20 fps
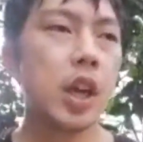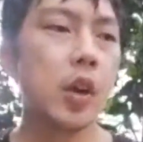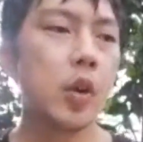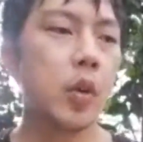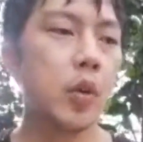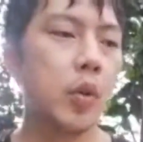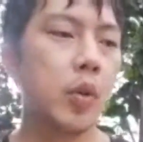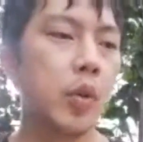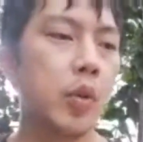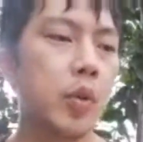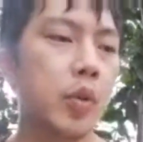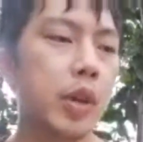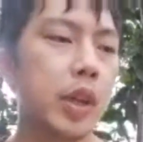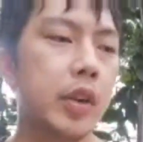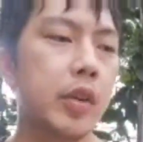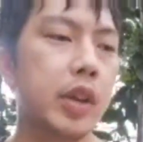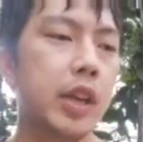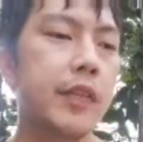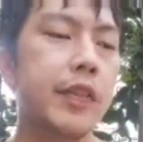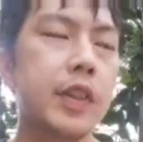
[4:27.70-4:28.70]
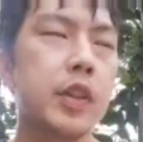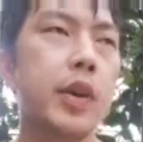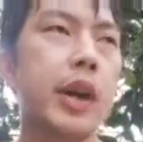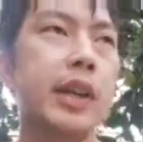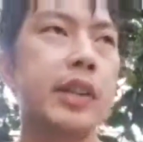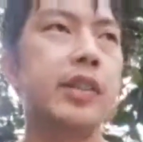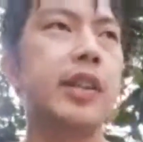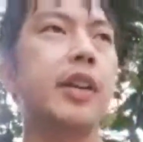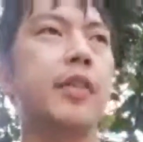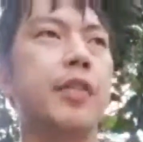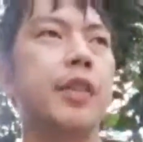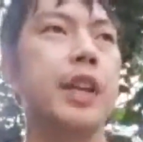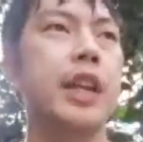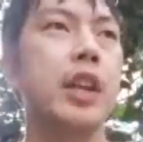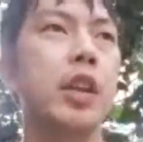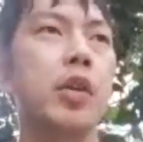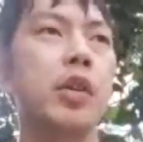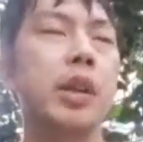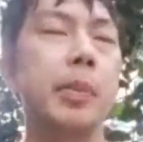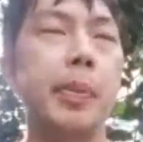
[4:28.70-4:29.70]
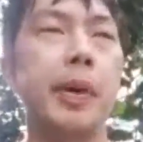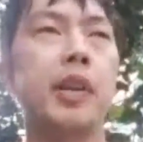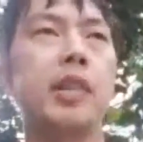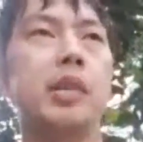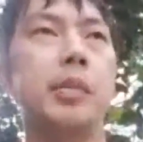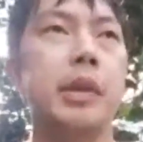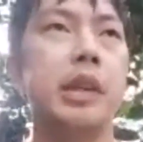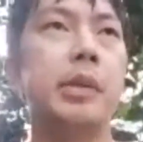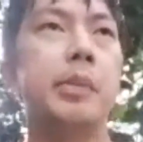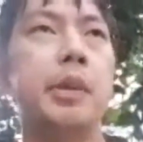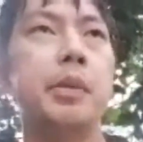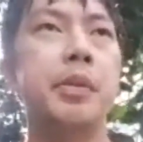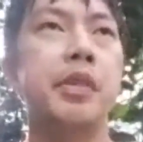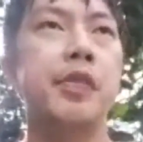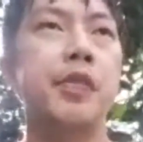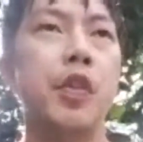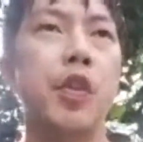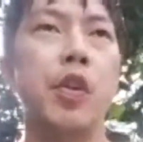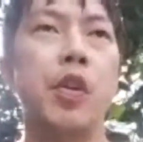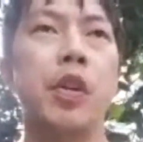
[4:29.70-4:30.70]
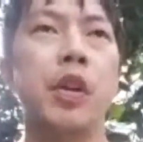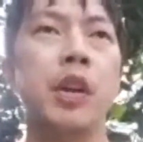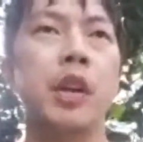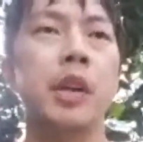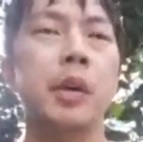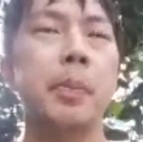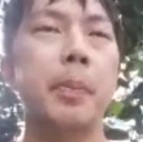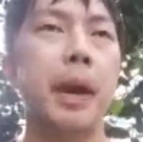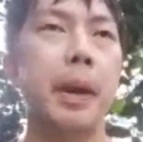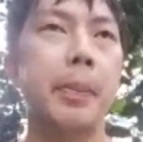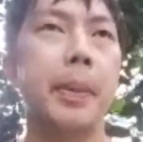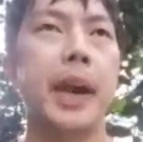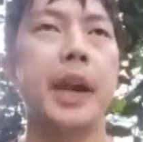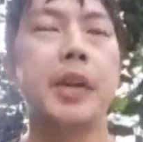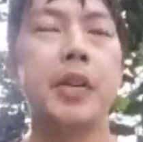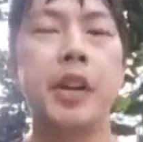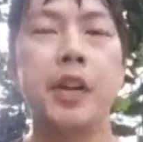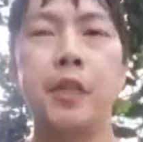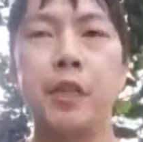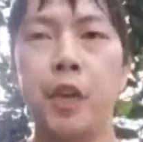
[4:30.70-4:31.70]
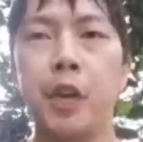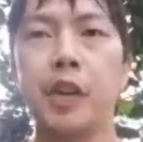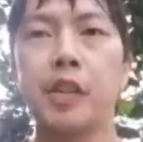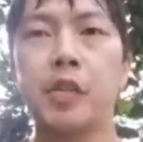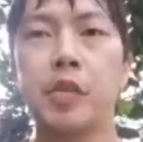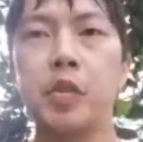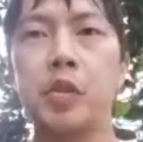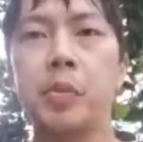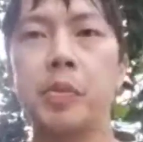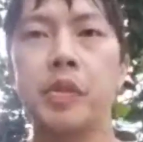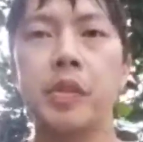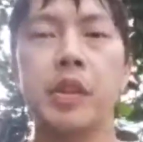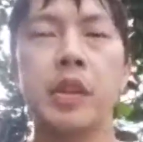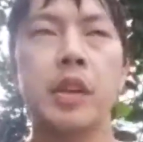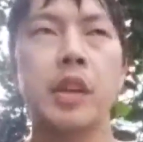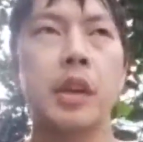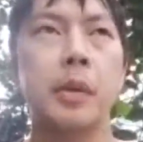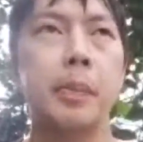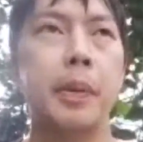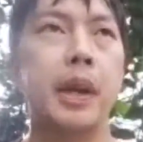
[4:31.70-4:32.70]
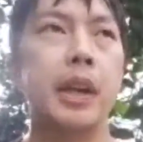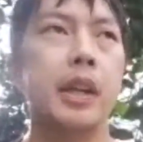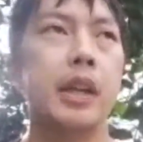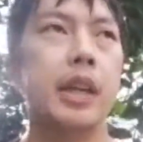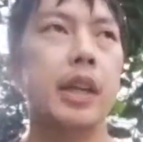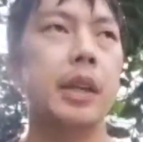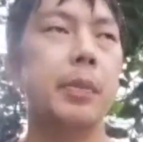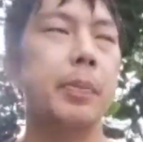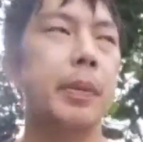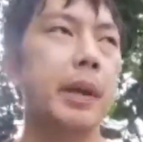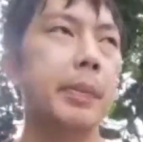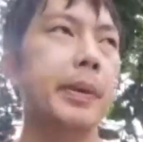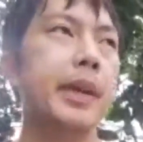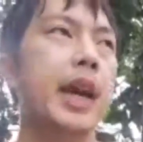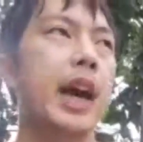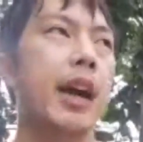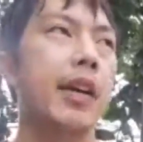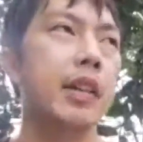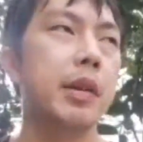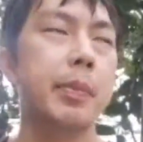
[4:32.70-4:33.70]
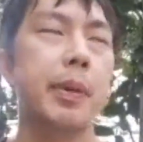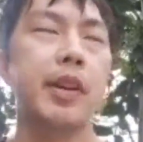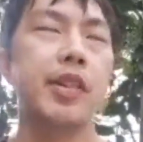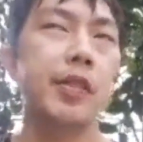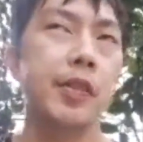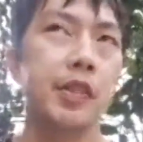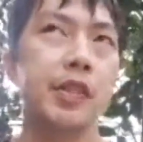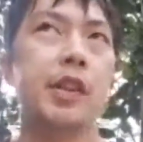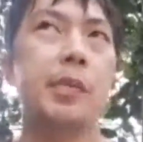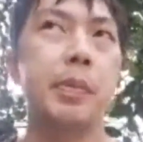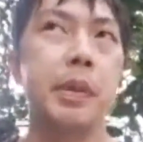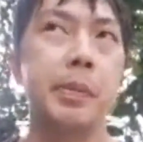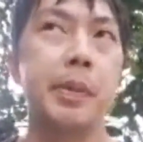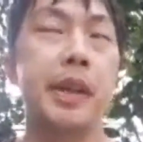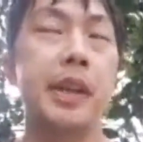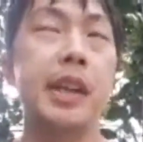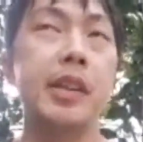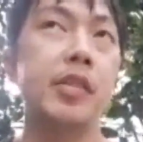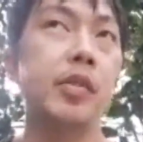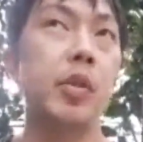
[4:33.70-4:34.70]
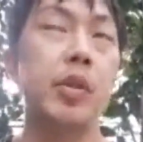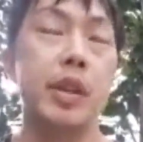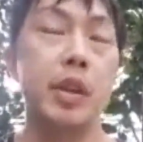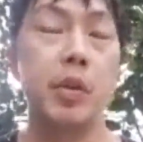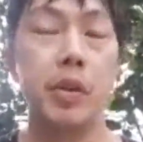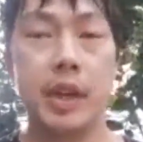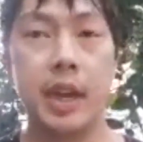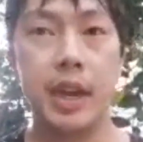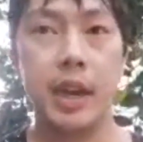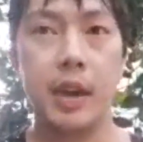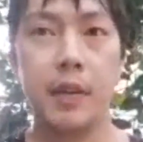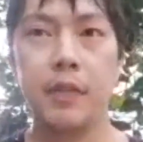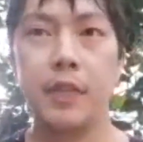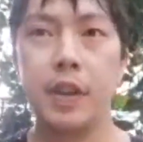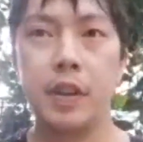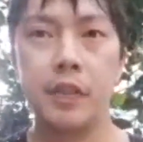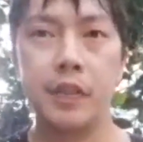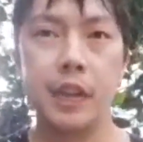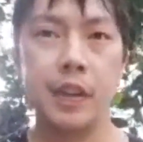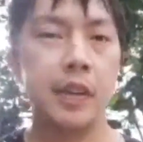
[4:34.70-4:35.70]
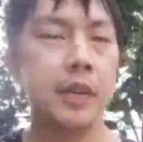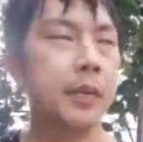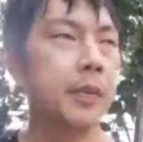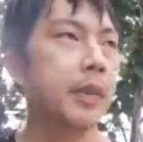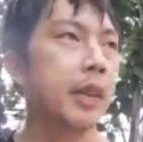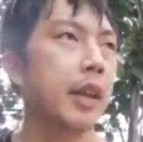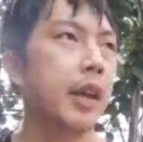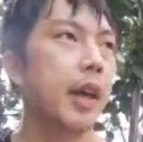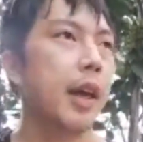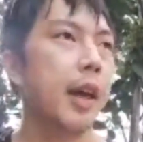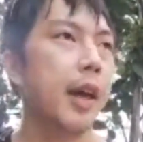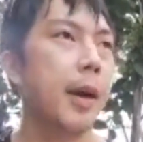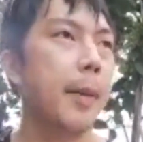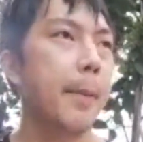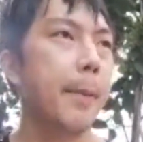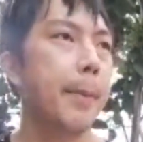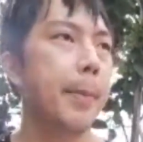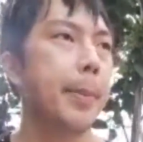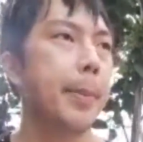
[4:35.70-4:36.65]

who, even though I set really low deposit minimums for my binary and forex groups, but it may be out of the budget for some people, and that's totally okay. I'm fine with it. Um,